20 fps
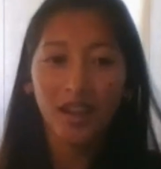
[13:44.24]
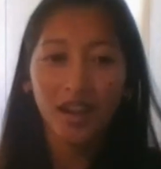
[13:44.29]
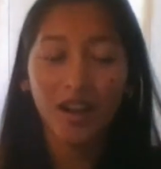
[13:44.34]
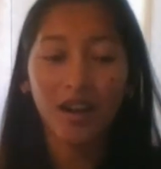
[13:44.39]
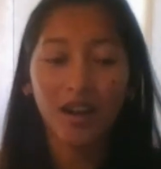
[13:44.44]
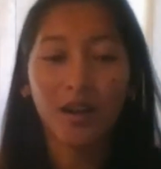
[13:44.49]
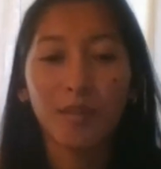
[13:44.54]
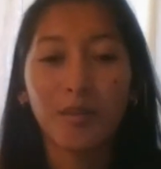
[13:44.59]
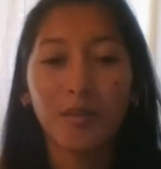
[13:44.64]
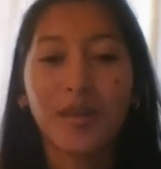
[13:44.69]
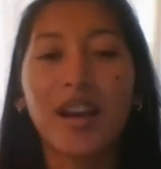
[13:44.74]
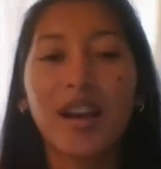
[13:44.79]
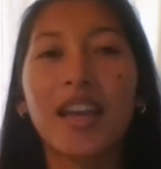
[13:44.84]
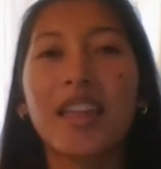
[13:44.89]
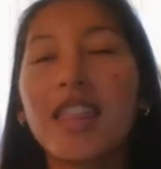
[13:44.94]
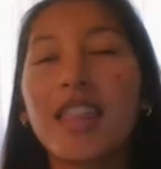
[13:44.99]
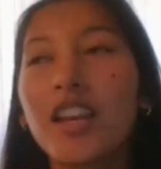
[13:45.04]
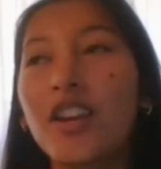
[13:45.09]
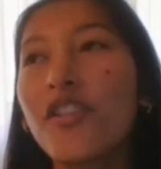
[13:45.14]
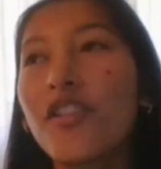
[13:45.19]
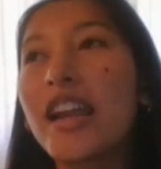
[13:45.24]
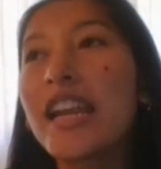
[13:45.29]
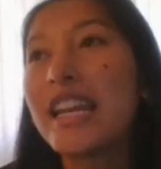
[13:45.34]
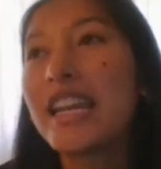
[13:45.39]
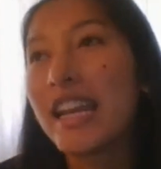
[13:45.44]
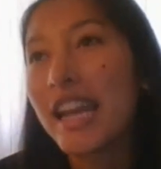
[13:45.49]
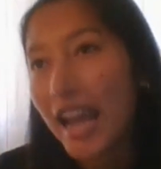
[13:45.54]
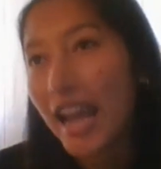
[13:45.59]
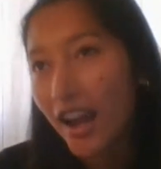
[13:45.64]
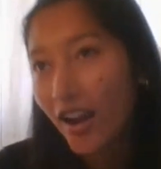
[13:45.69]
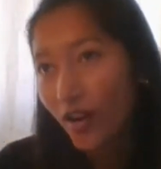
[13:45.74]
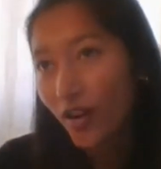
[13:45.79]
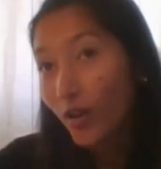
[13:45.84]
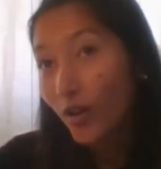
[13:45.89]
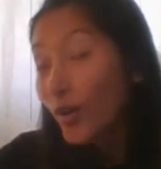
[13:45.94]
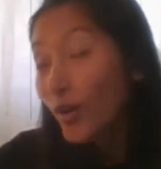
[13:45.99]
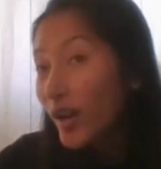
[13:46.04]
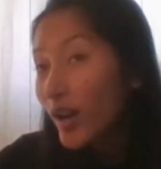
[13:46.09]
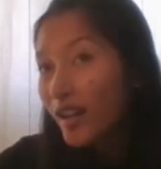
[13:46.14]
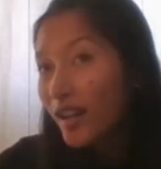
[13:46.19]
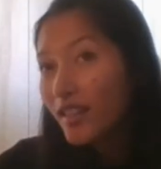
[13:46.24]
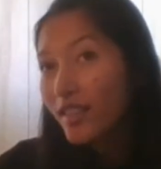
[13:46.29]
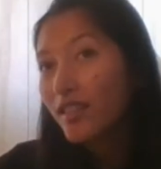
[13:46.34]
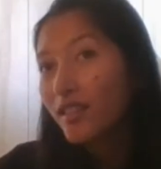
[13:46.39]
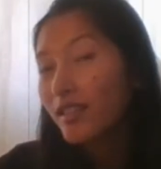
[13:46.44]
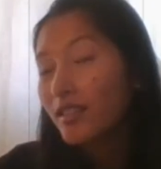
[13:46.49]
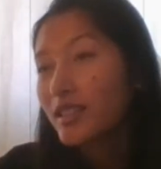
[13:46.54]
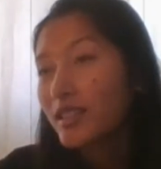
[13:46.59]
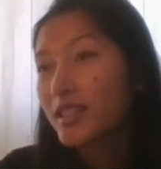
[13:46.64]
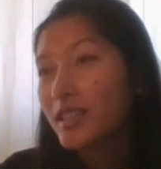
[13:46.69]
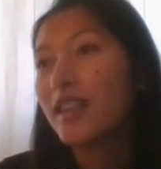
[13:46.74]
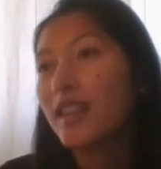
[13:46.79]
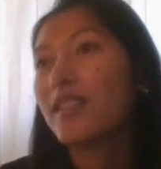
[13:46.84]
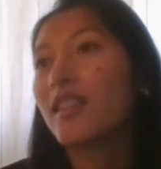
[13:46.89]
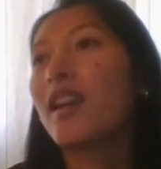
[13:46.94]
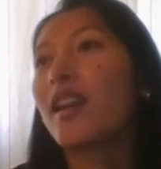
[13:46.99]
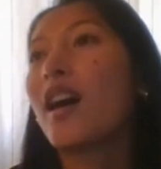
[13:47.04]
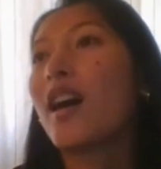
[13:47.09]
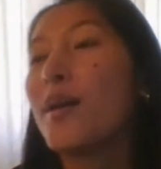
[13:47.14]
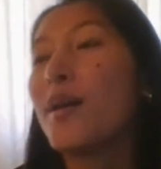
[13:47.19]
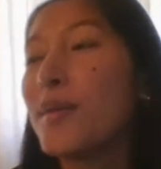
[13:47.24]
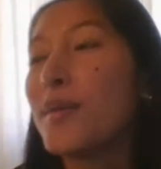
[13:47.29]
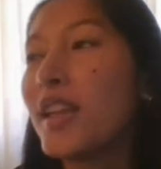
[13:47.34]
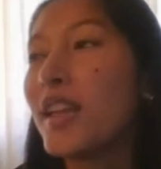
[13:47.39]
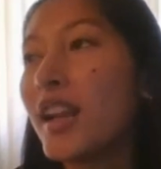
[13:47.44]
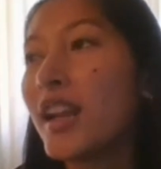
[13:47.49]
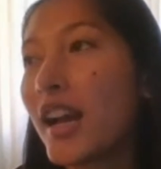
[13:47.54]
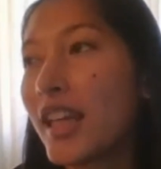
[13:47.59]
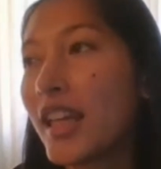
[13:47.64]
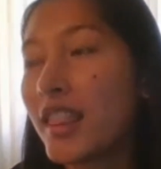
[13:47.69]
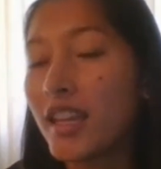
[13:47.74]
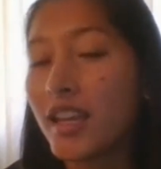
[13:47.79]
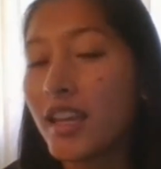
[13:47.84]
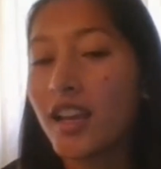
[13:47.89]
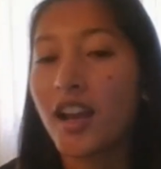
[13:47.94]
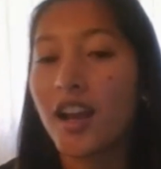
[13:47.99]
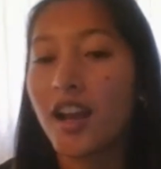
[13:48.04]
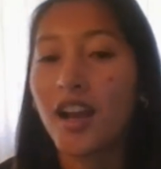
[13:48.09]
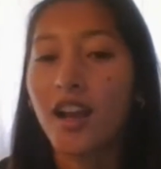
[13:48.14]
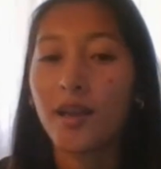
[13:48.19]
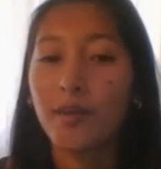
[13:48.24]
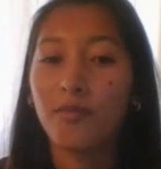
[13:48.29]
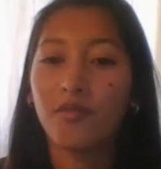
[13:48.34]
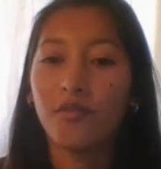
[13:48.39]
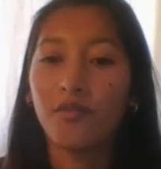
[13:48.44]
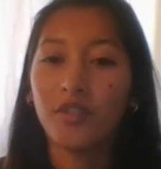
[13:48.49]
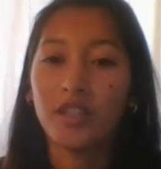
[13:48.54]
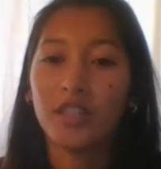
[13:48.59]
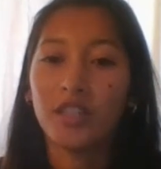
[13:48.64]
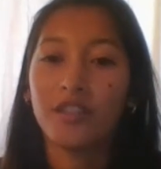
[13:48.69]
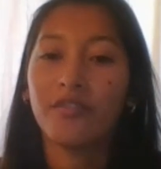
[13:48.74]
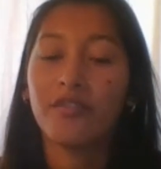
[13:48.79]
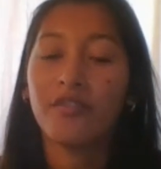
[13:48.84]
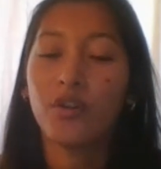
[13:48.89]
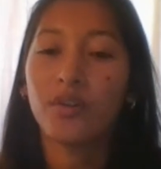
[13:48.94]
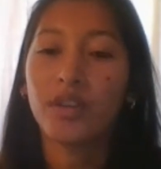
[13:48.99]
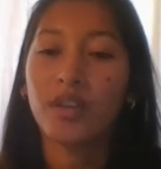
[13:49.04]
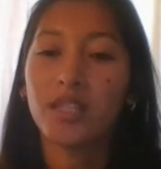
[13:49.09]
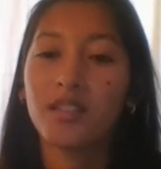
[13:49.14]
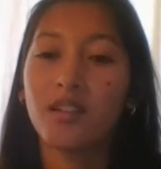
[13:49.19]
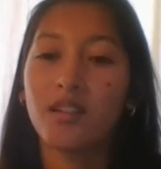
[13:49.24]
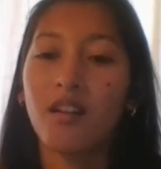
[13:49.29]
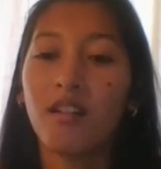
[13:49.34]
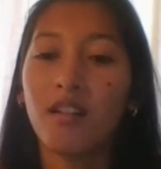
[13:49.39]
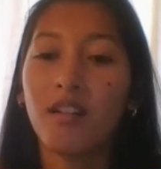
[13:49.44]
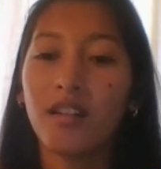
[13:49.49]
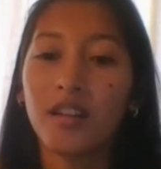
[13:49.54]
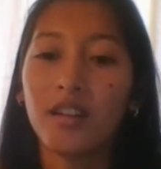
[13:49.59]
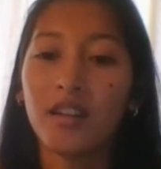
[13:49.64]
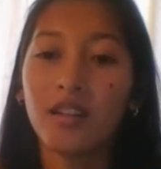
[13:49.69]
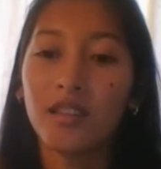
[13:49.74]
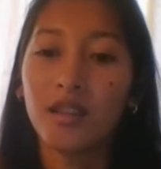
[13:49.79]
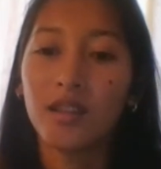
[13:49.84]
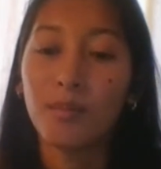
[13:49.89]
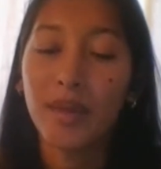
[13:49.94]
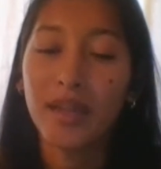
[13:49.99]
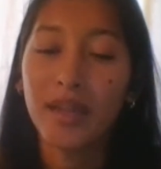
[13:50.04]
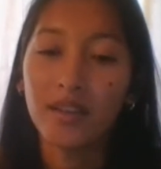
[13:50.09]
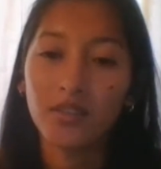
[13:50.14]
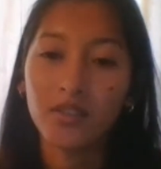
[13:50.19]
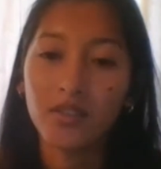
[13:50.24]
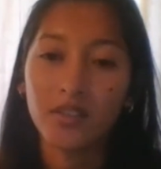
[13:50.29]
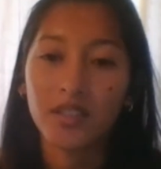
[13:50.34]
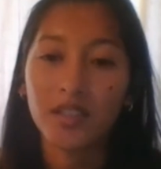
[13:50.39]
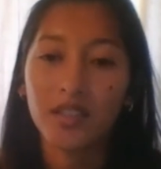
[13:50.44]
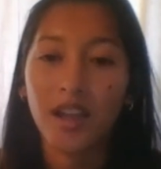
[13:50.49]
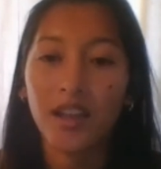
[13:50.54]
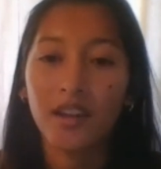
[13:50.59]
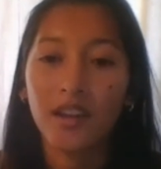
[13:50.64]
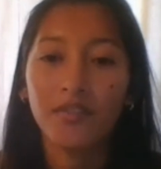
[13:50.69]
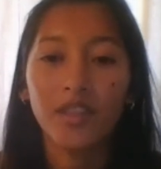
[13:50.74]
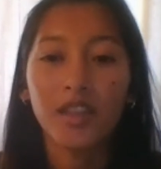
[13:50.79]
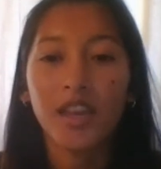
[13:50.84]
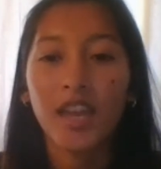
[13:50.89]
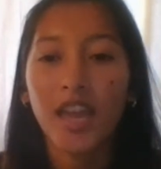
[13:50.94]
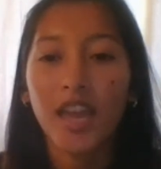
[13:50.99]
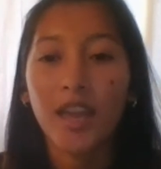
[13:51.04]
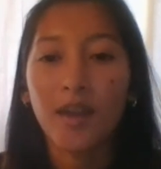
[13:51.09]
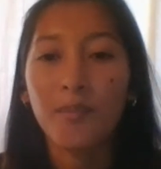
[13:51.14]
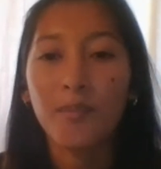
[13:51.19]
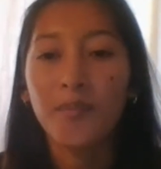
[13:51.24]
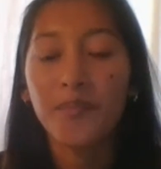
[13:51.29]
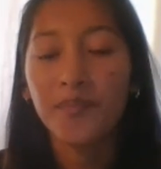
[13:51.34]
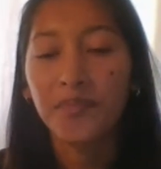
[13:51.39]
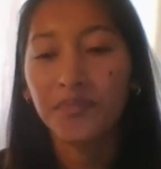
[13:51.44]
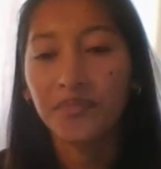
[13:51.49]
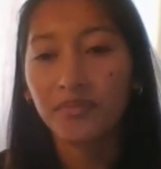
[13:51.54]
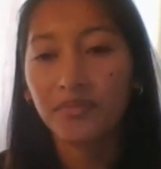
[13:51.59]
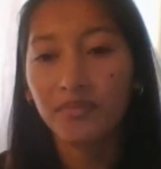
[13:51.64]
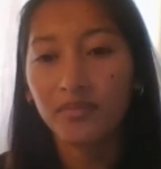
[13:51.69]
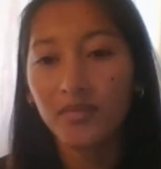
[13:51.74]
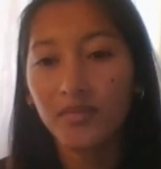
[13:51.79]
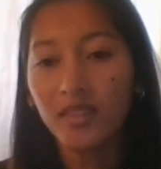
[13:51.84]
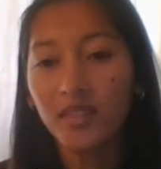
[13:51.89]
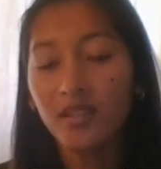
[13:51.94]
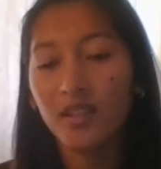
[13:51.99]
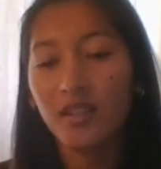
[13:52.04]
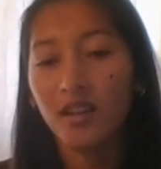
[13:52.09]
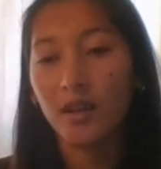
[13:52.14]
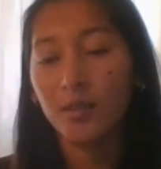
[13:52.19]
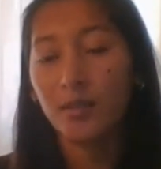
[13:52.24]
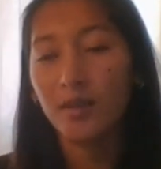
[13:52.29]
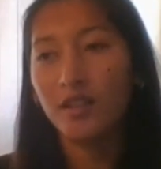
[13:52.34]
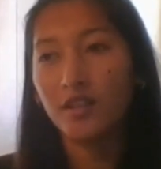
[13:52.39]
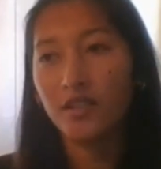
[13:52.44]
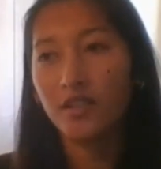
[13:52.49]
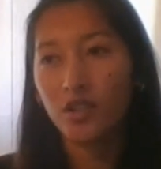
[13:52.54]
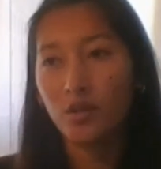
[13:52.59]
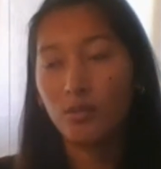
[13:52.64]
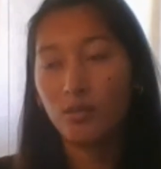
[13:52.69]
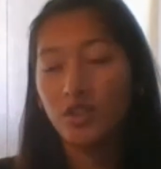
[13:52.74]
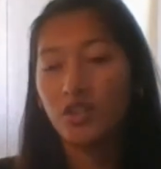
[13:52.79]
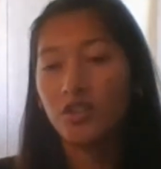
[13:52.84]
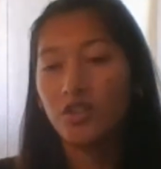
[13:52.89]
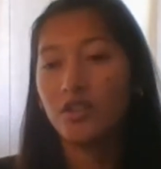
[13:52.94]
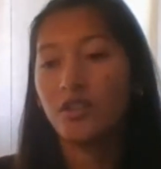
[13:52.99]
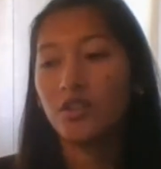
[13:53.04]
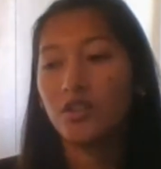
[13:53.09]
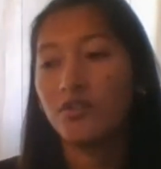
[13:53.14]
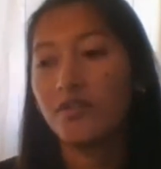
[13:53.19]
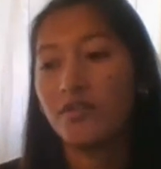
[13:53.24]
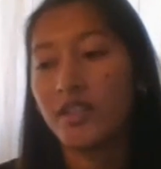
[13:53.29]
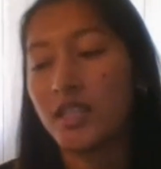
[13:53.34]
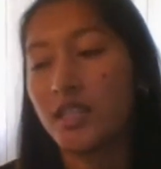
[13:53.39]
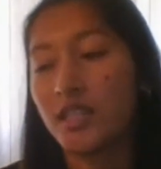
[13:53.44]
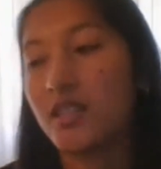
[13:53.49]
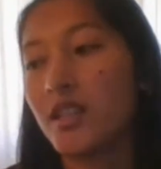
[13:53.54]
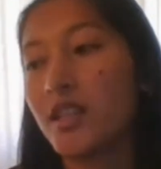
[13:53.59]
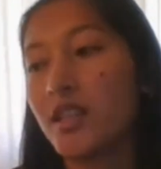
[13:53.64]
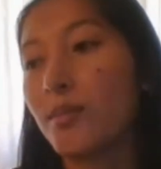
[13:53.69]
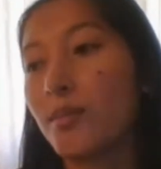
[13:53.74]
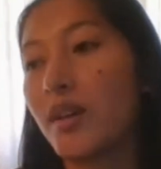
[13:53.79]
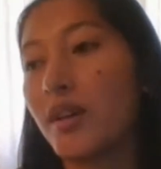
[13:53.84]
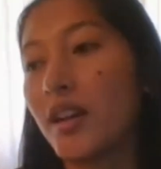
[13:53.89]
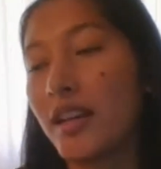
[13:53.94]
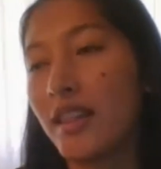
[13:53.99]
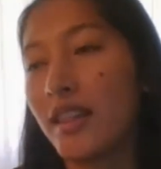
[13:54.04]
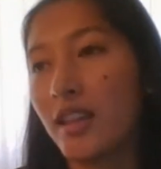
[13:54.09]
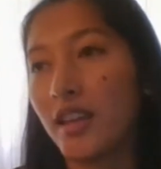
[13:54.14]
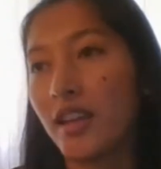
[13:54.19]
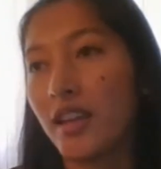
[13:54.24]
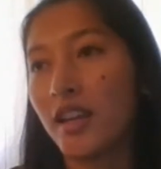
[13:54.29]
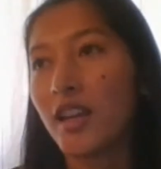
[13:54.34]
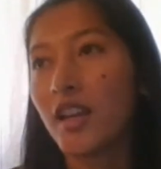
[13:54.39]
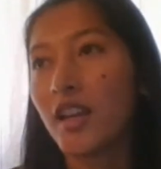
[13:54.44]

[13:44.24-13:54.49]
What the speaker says: but I think right now the state that I'm in, I think I'm really focused on the mental side of the game. I mean, there's so much you can do physically, but I think